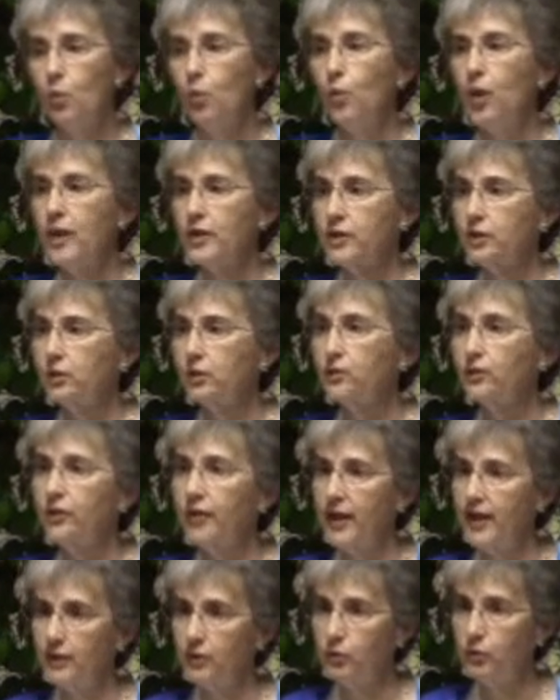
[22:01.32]
Western
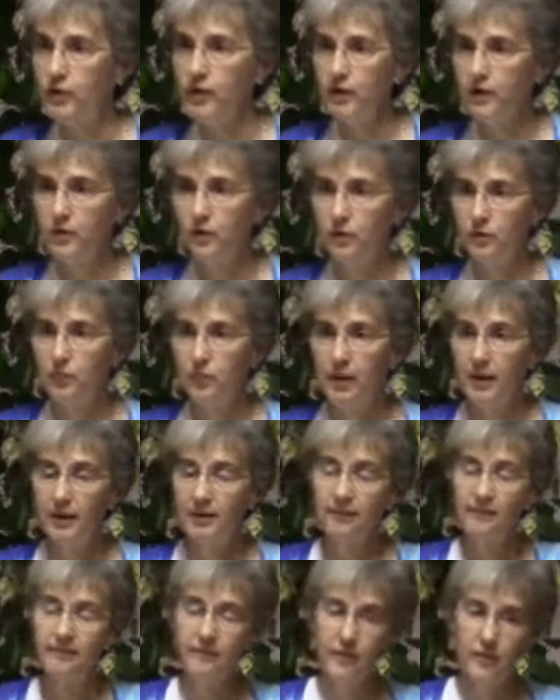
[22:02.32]
faith traditions, but
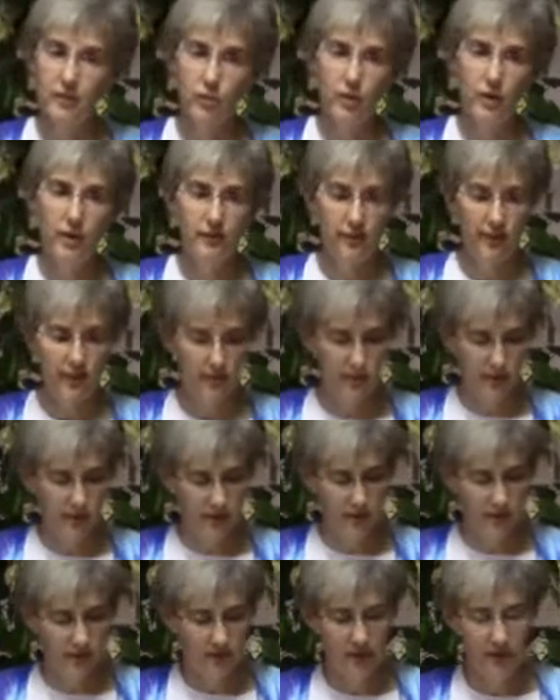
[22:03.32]
in 25
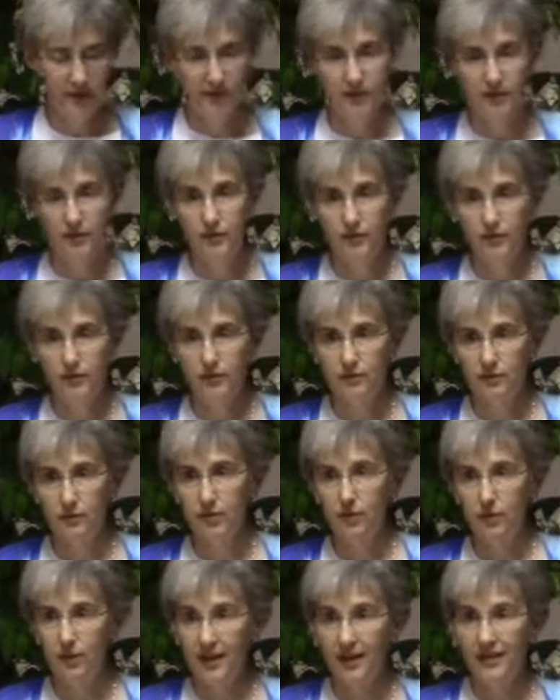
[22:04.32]
minutes, this is, you
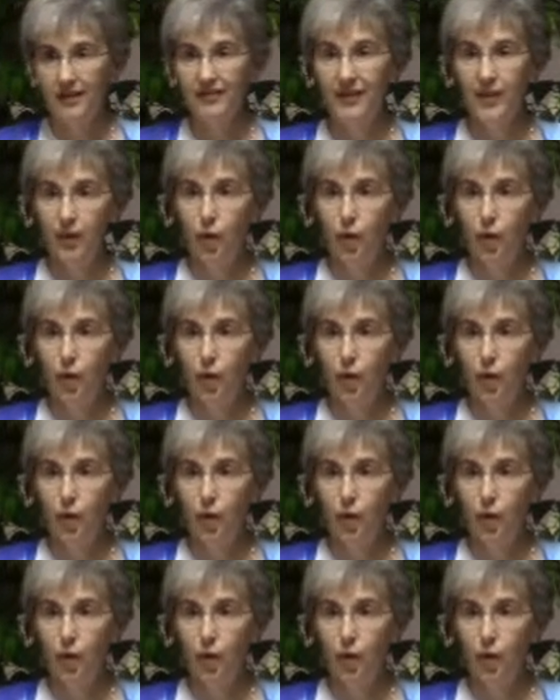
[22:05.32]
know, kind of an